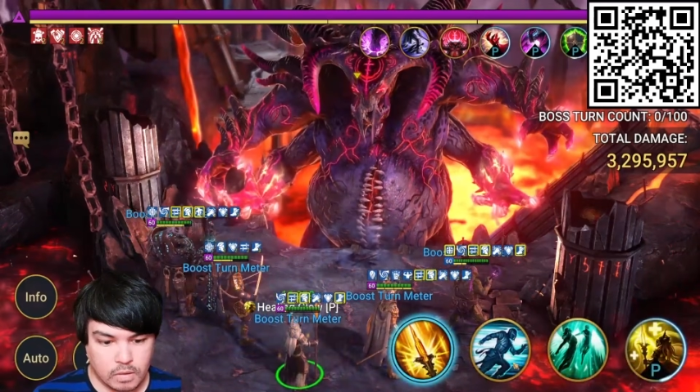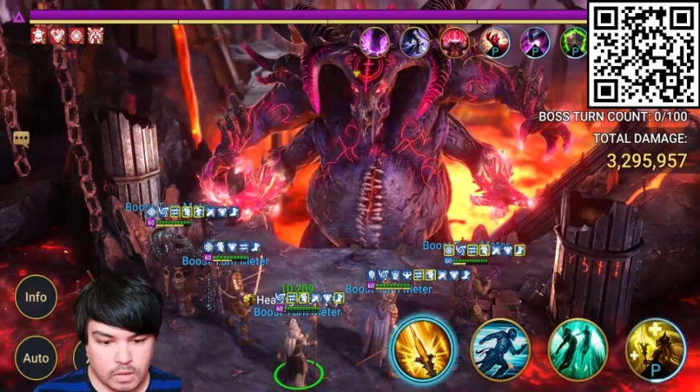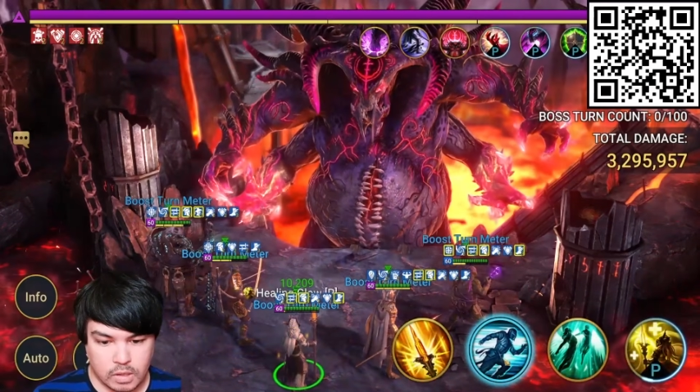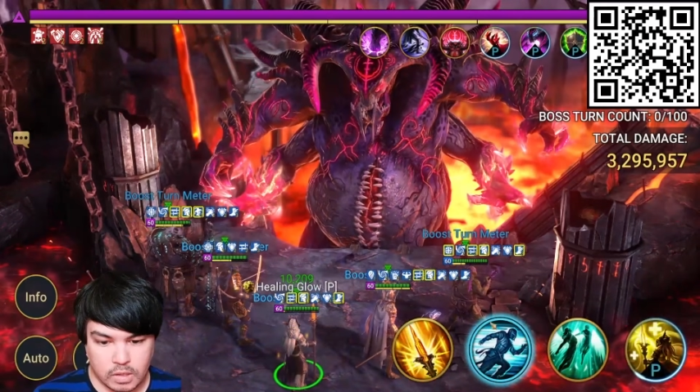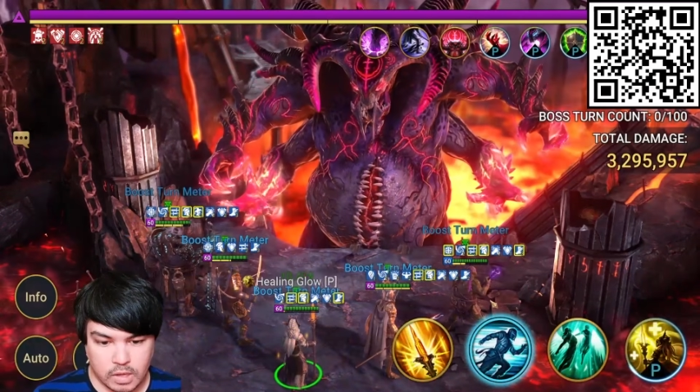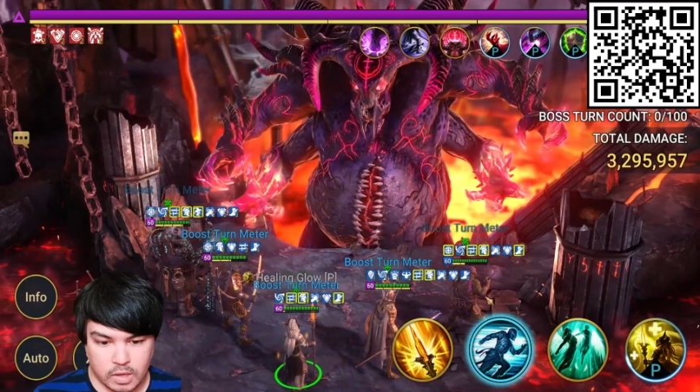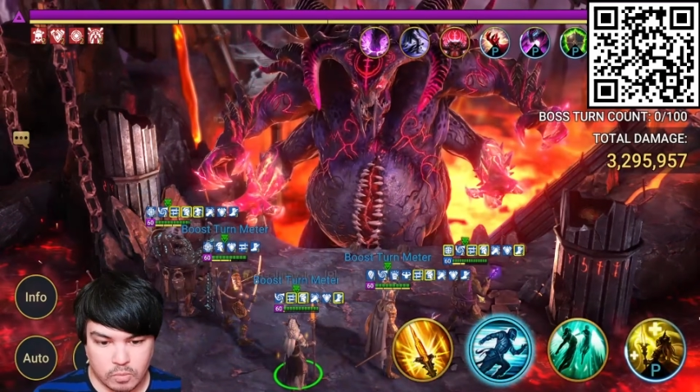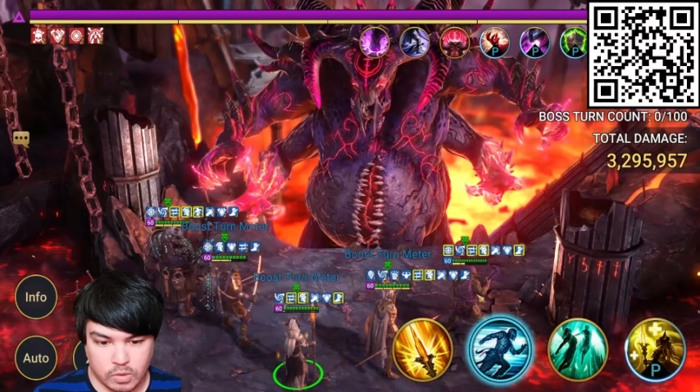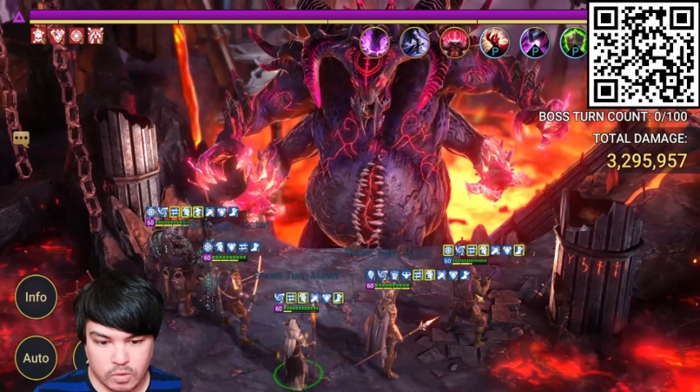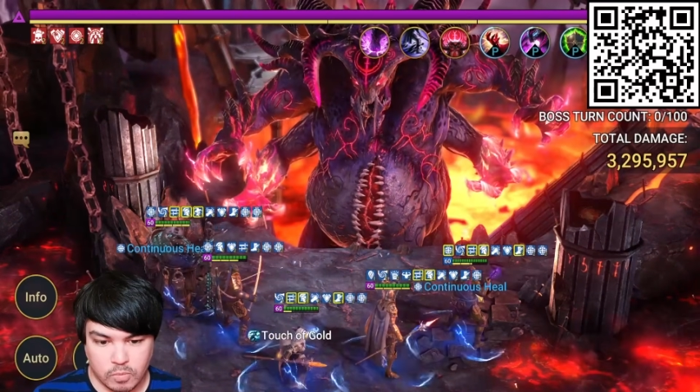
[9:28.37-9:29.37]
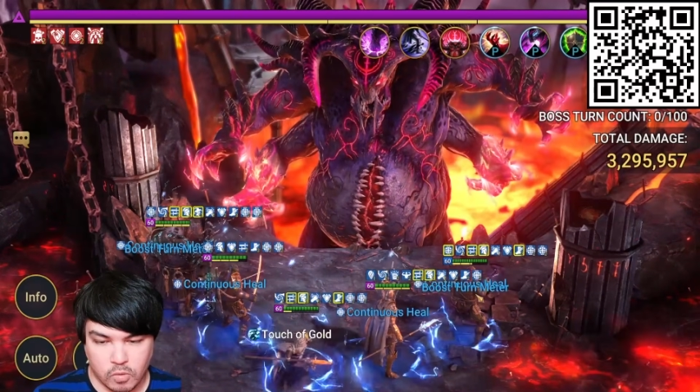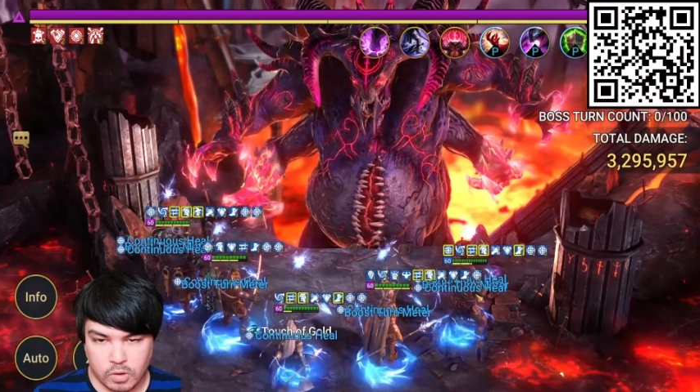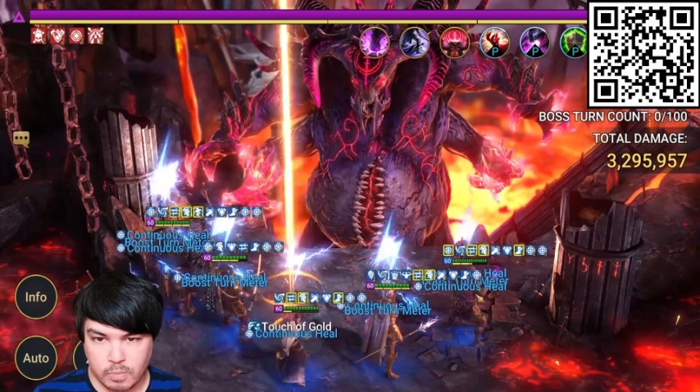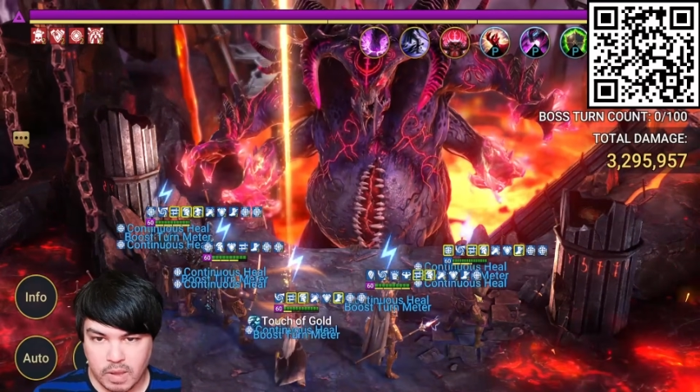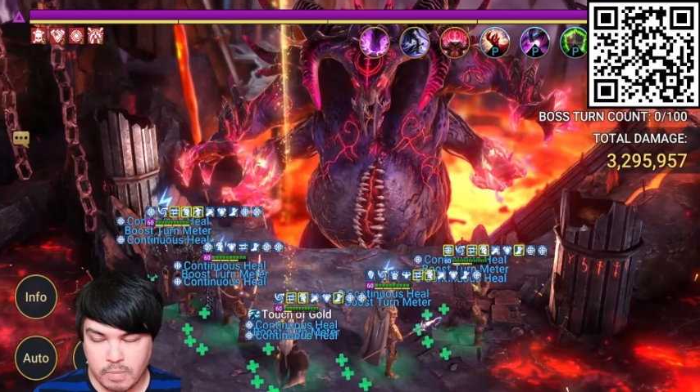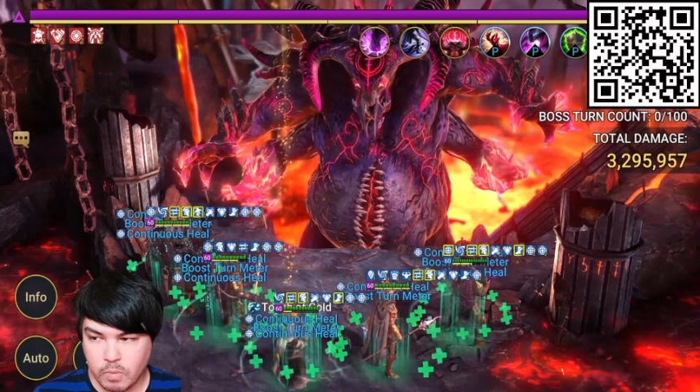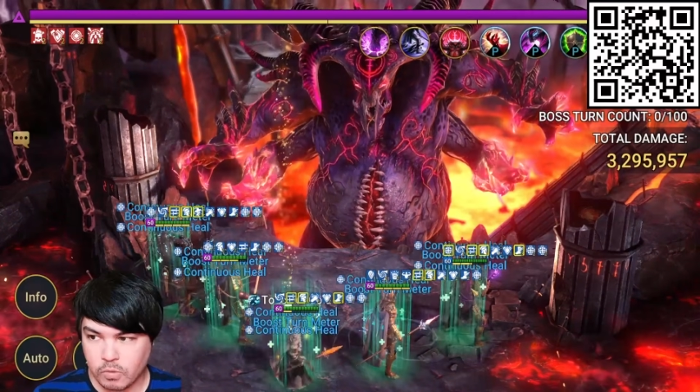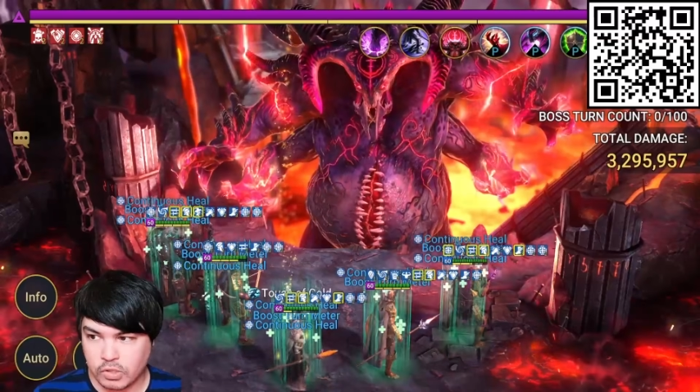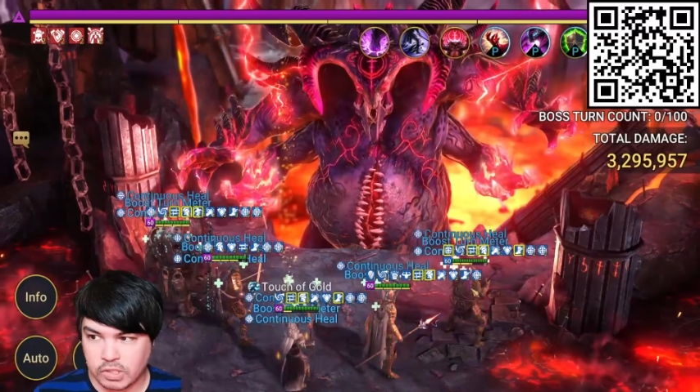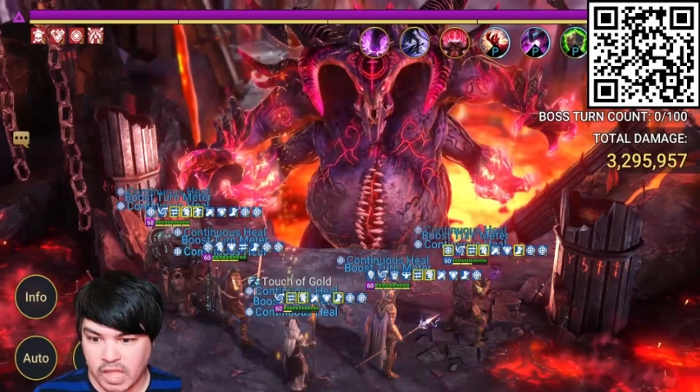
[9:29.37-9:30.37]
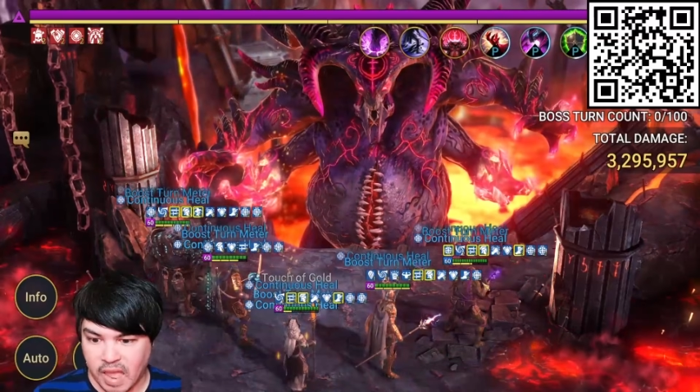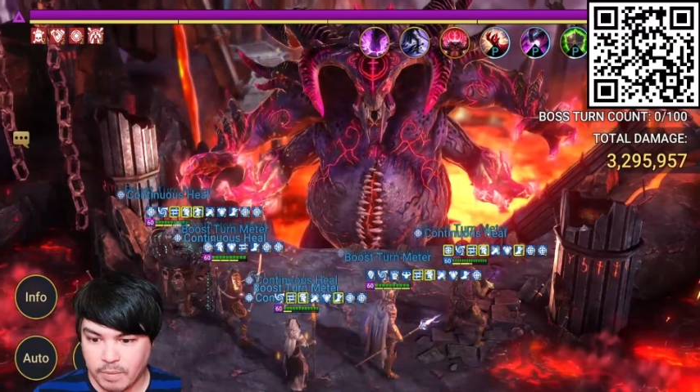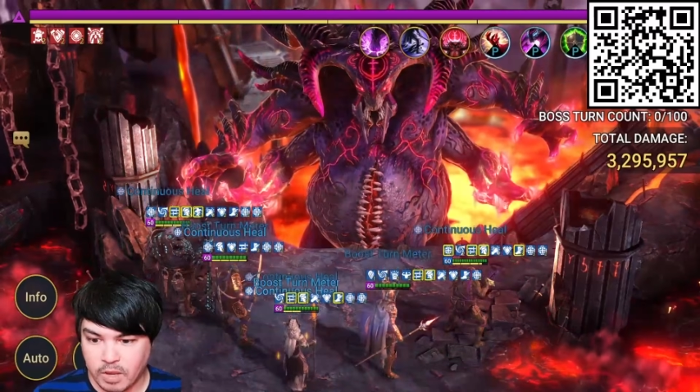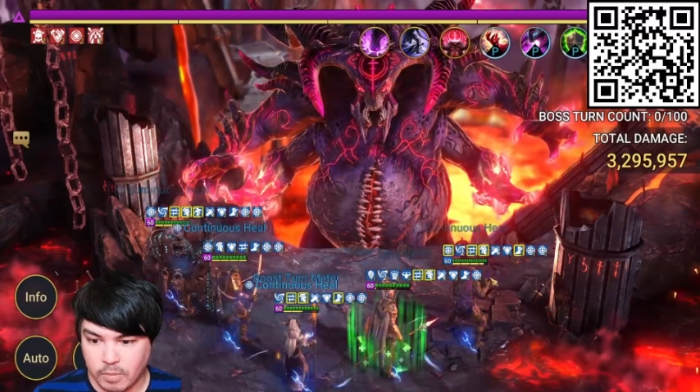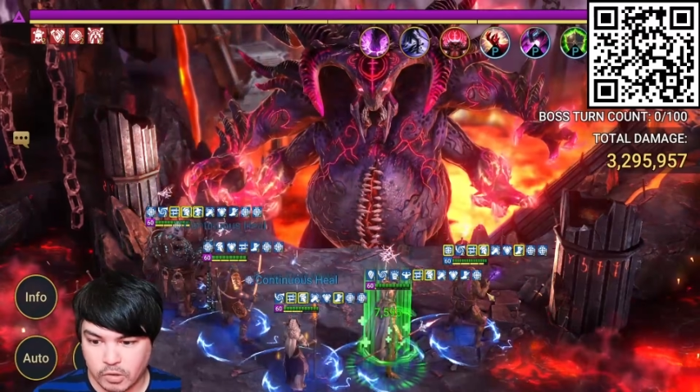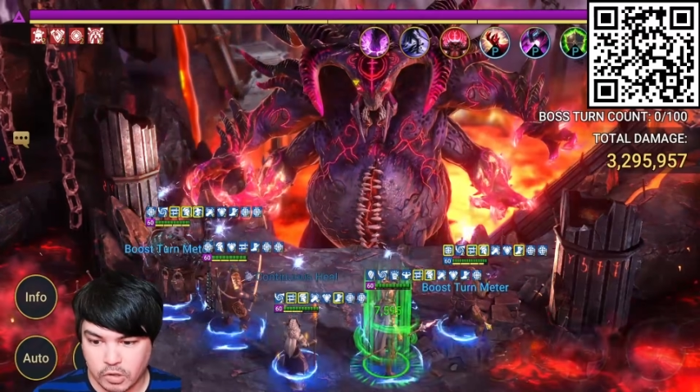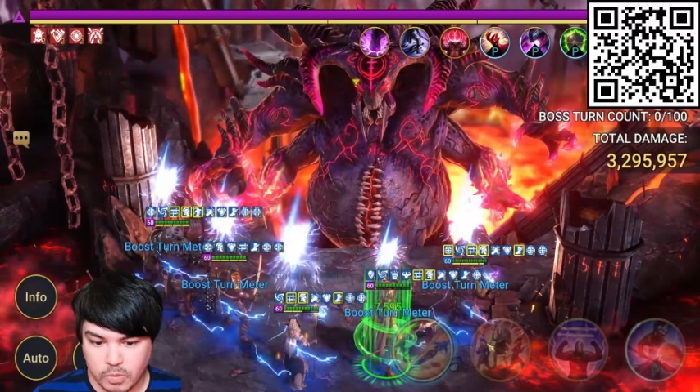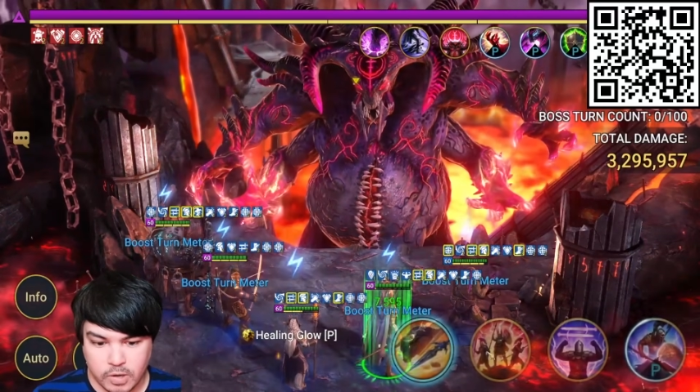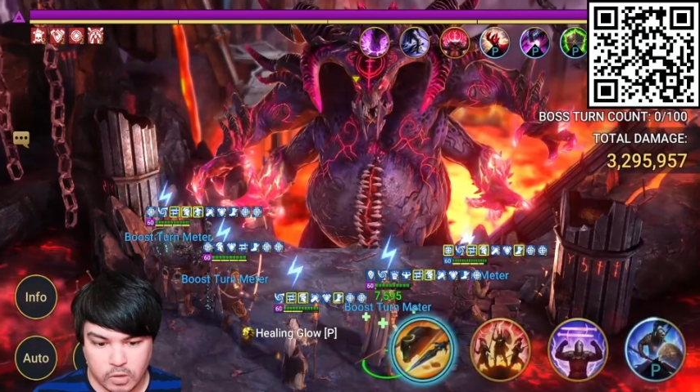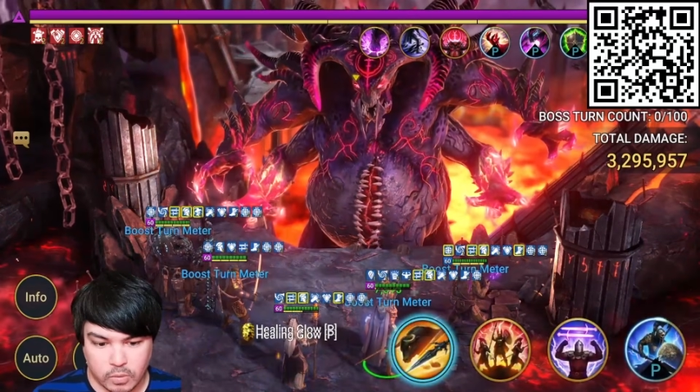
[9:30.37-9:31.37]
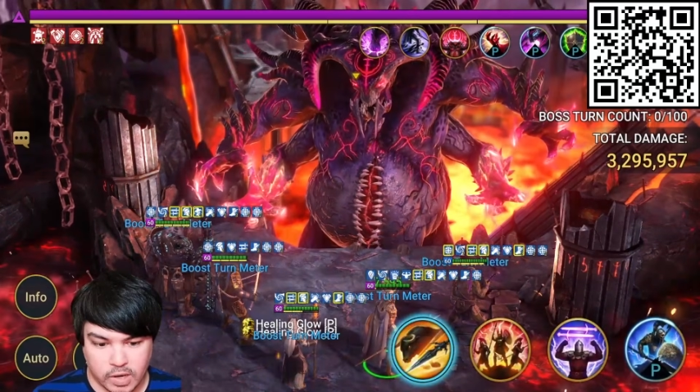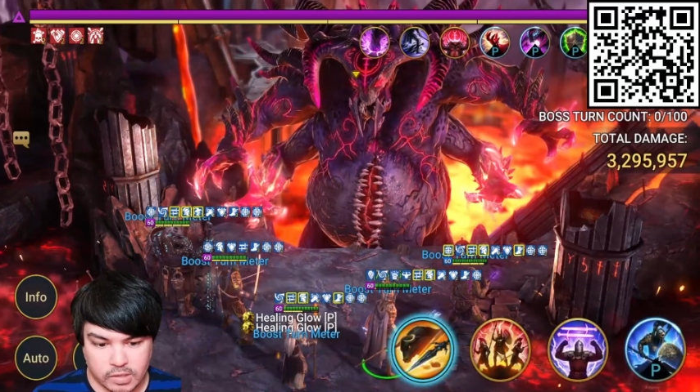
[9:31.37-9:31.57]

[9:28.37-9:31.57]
And then we do more. Maybe we're just lapping him on turn meter, right?